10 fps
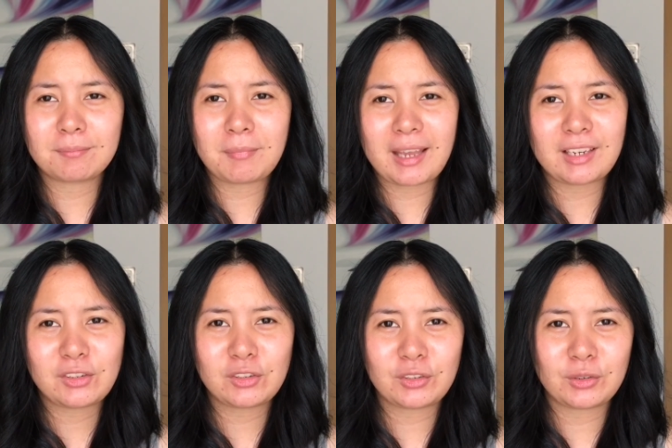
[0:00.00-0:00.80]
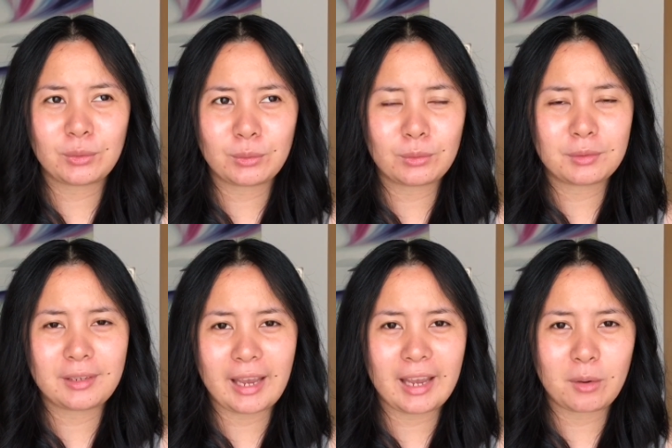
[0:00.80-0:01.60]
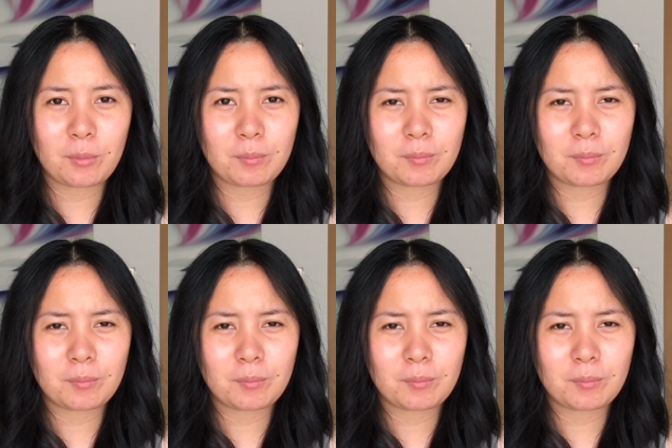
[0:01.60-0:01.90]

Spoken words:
manage to get